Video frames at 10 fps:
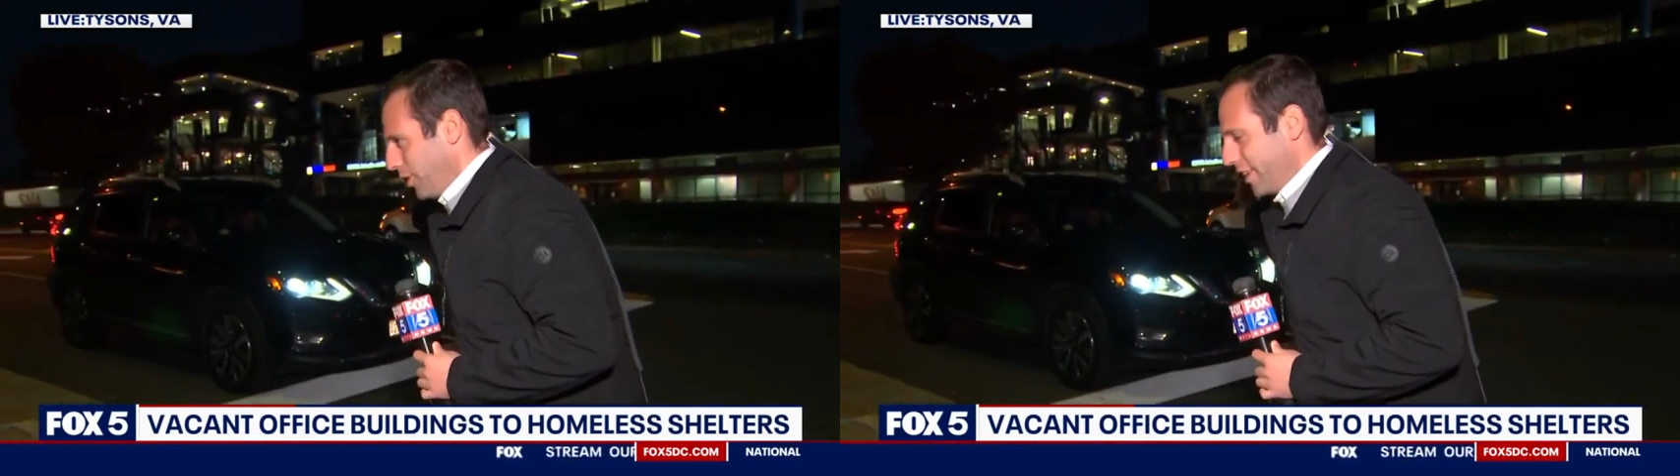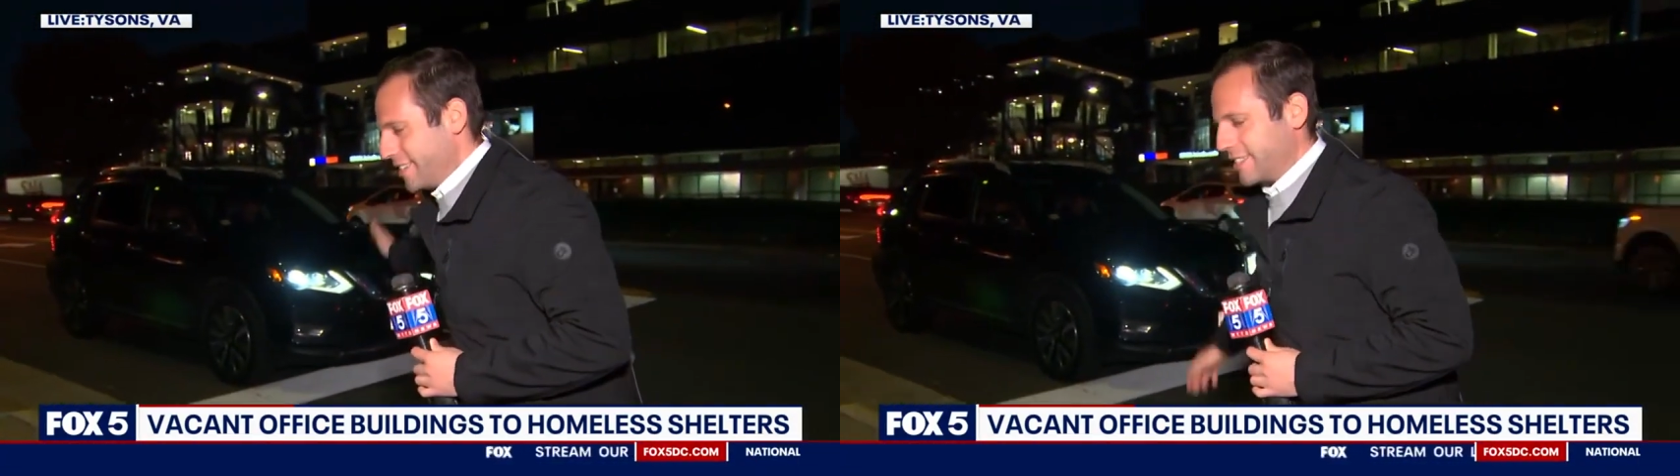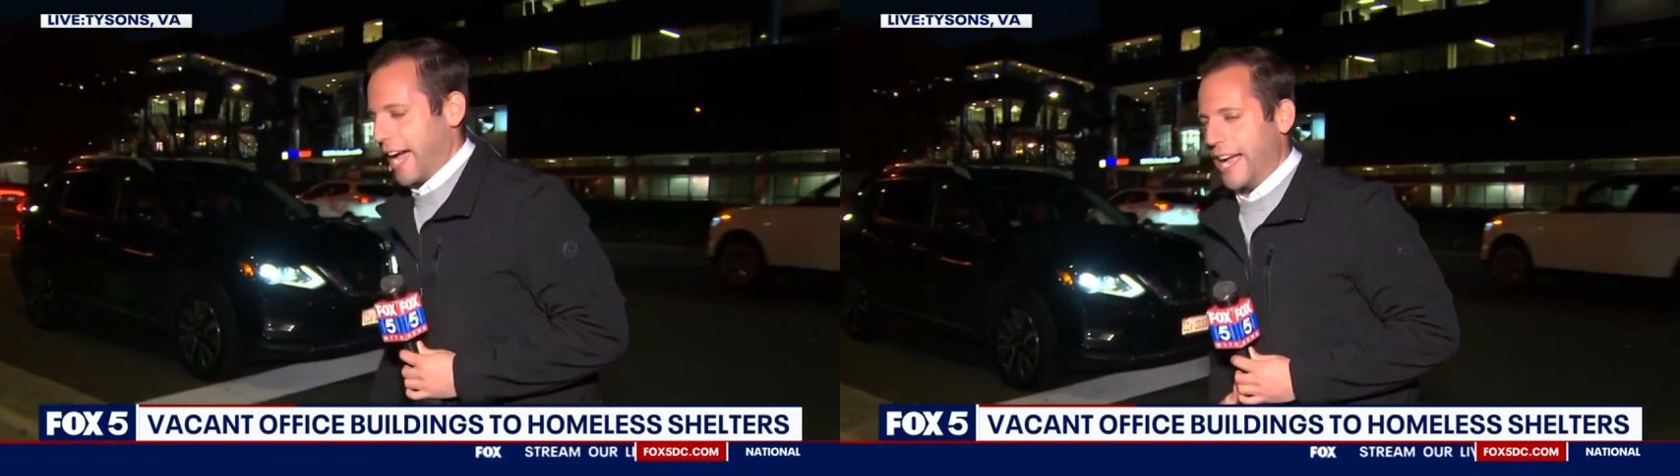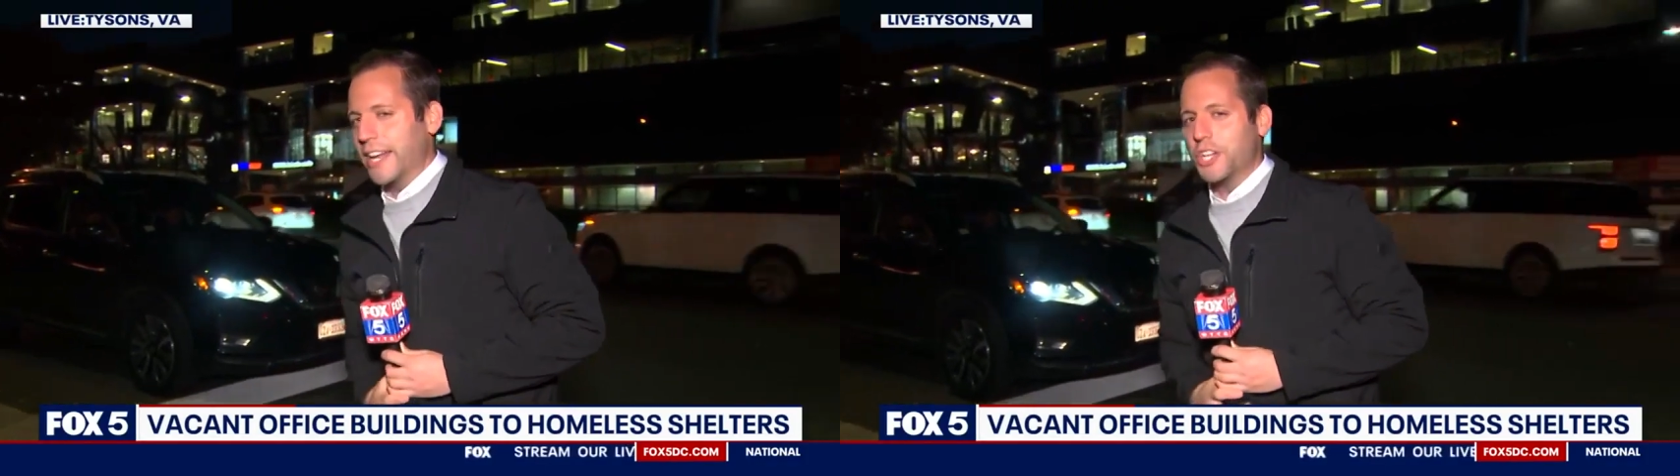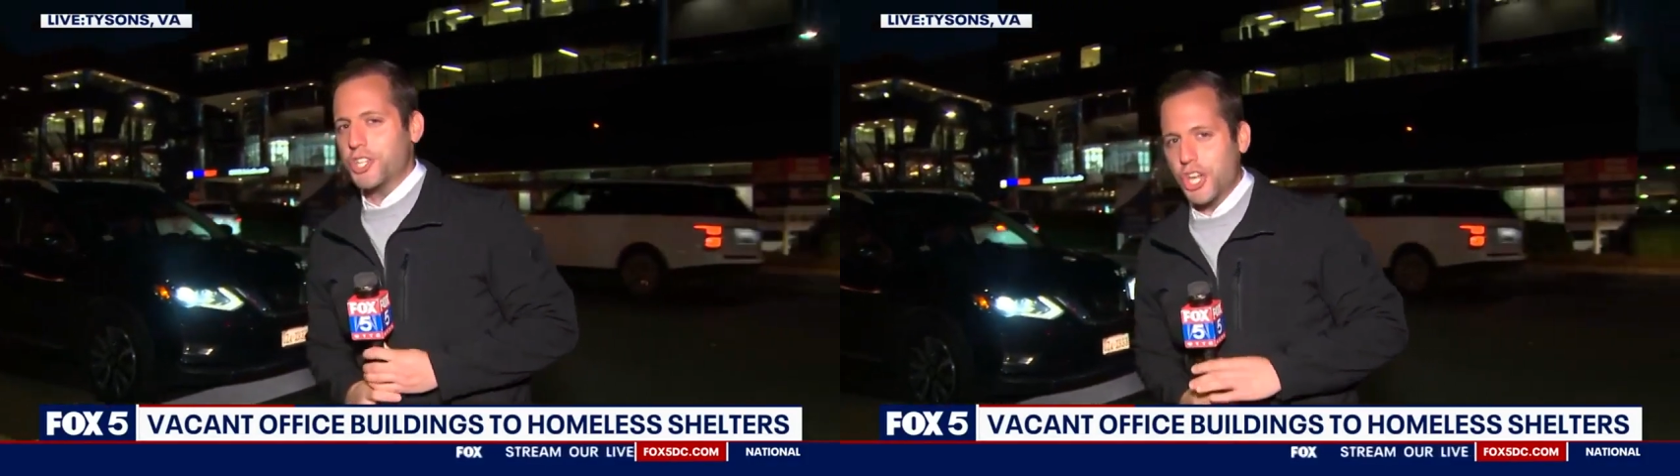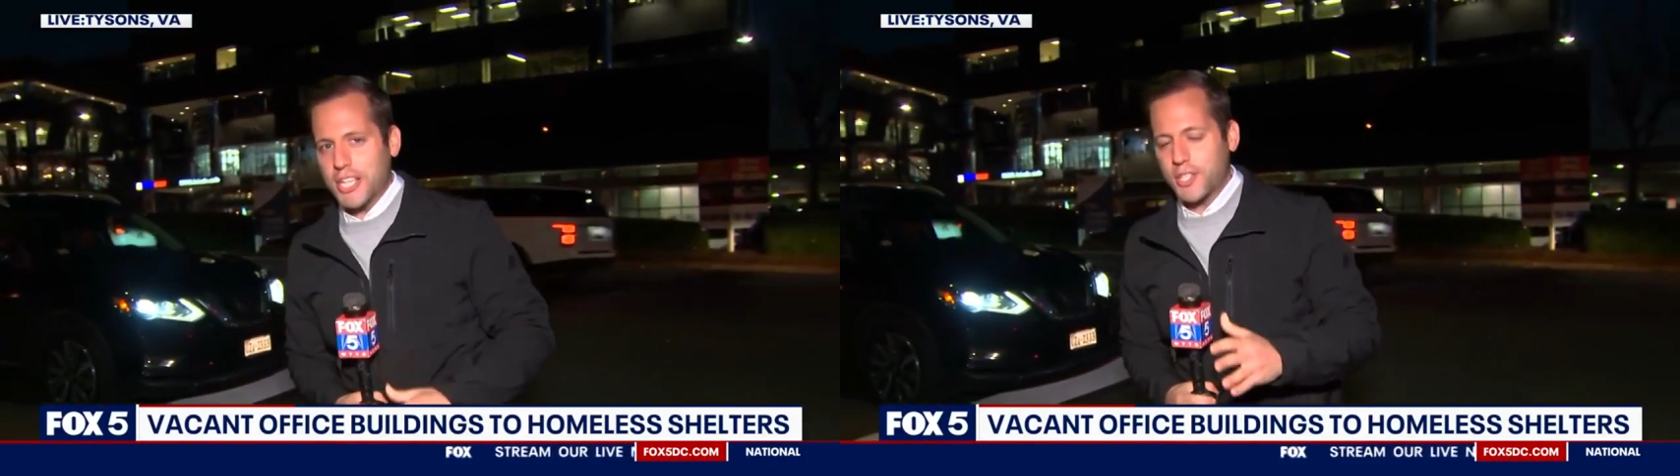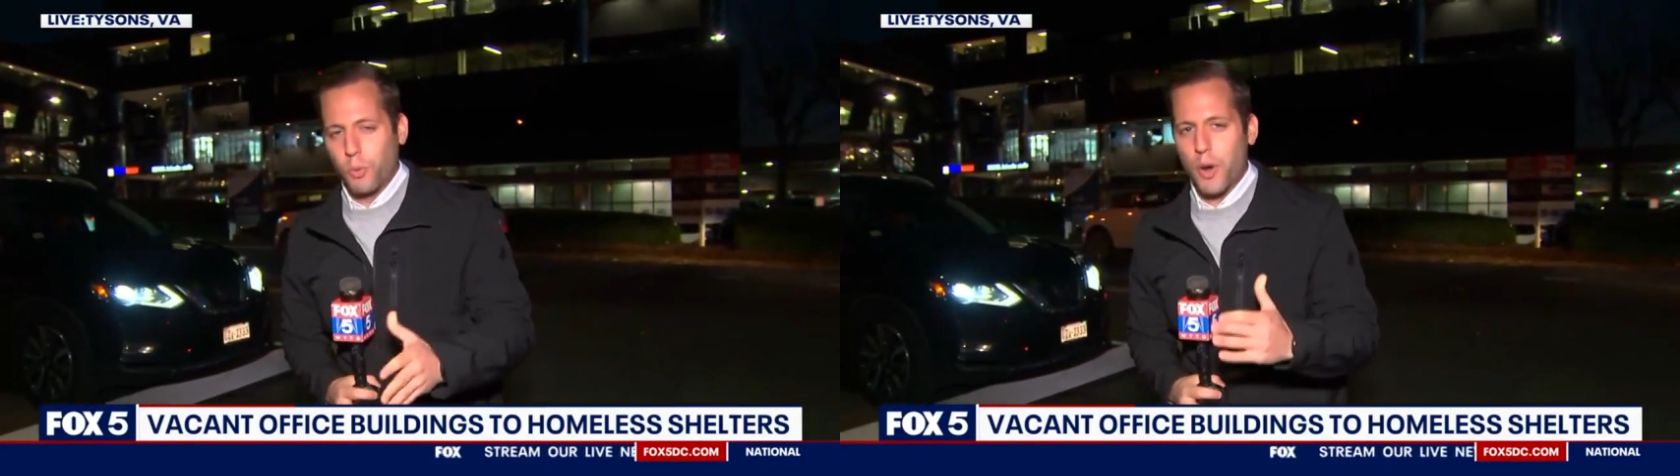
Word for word: for lease sign just